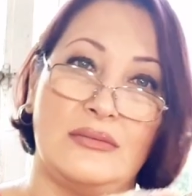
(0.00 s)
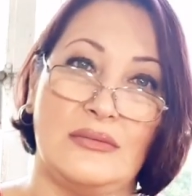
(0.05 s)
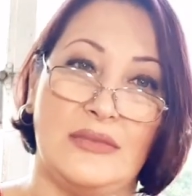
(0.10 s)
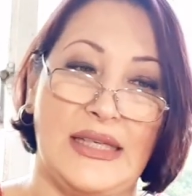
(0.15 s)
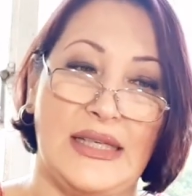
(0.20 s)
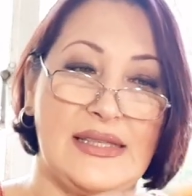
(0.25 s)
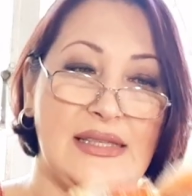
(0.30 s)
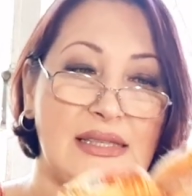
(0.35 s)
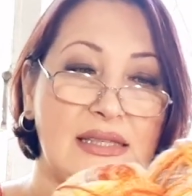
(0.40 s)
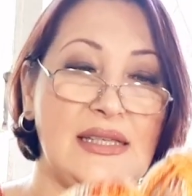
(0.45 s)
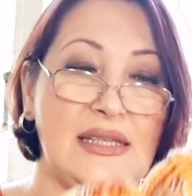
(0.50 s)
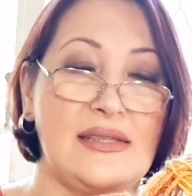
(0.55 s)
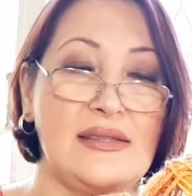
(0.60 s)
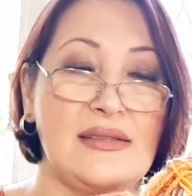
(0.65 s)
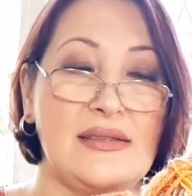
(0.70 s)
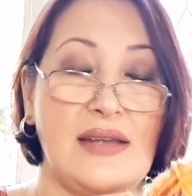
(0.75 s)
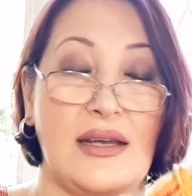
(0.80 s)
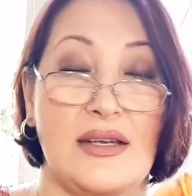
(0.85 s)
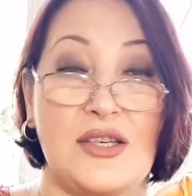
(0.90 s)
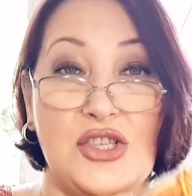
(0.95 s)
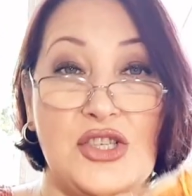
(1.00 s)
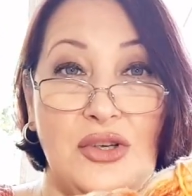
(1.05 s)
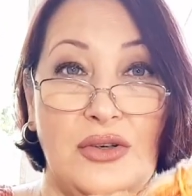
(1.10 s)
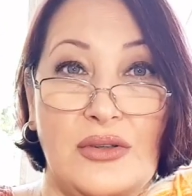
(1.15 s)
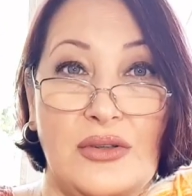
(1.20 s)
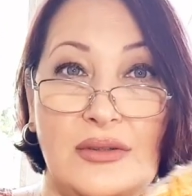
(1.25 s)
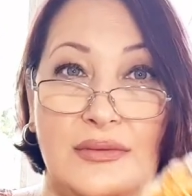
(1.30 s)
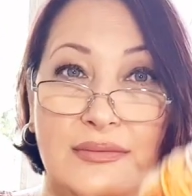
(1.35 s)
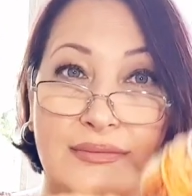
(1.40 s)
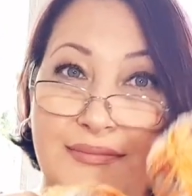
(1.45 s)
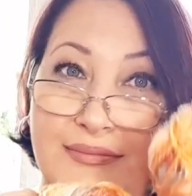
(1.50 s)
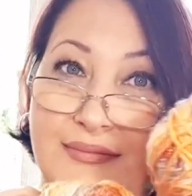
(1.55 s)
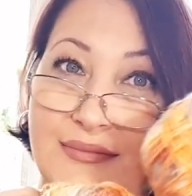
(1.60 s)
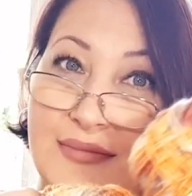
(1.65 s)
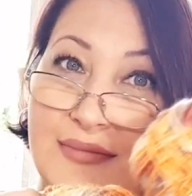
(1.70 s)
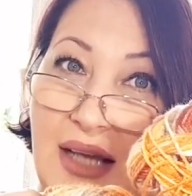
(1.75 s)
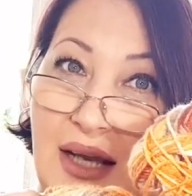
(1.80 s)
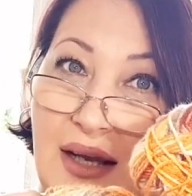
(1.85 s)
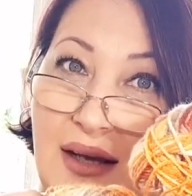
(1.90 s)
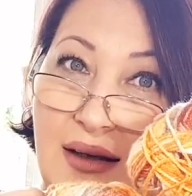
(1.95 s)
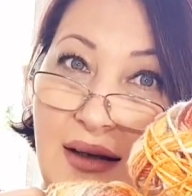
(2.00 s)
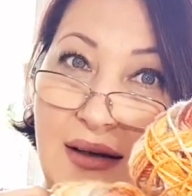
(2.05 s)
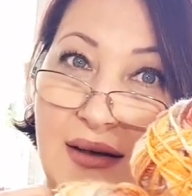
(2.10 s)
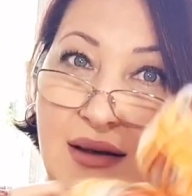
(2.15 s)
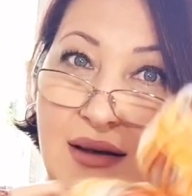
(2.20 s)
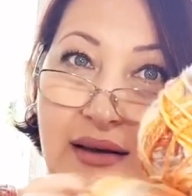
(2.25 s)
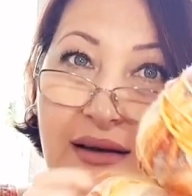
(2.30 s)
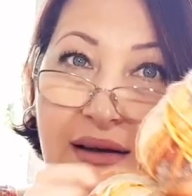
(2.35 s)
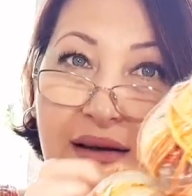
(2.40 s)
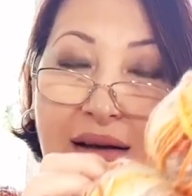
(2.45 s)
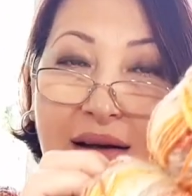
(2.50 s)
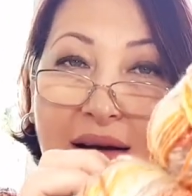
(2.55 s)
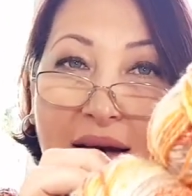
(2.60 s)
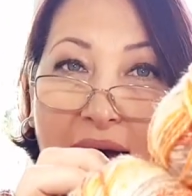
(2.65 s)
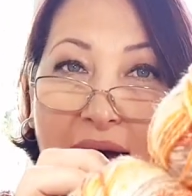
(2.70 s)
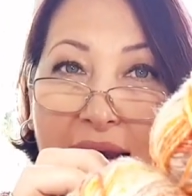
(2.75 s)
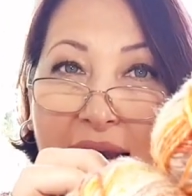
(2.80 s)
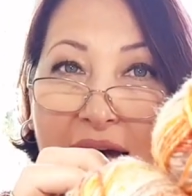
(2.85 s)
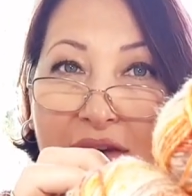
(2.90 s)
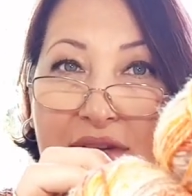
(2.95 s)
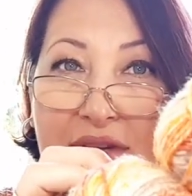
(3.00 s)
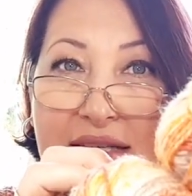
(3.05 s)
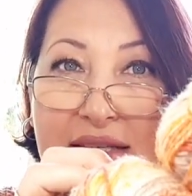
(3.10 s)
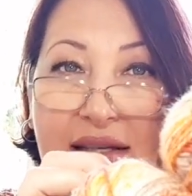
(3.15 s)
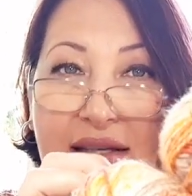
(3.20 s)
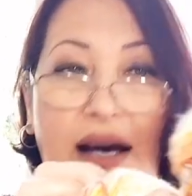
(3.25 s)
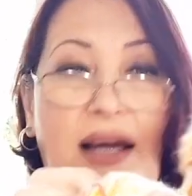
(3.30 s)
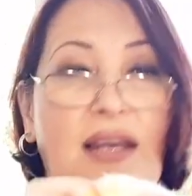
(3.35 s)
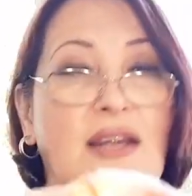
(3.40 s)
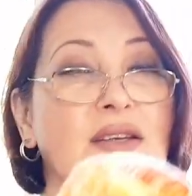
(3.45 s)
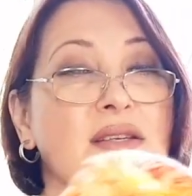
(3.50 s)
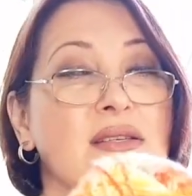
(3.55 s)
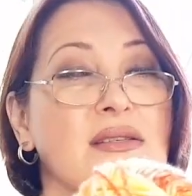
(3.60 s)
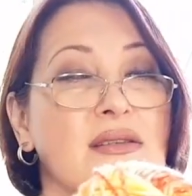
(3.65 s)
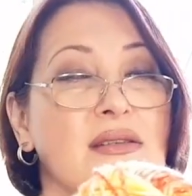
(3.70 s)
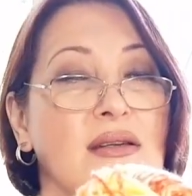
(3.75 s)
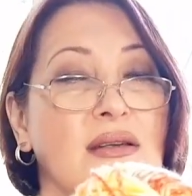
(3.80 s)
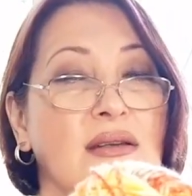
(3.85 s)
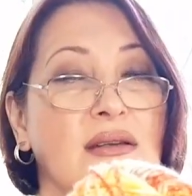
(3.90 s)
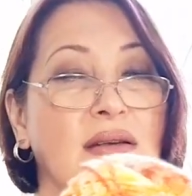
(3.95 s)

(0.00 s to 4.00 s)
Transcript: That's a decent sized shawl. Okay? I love these colors.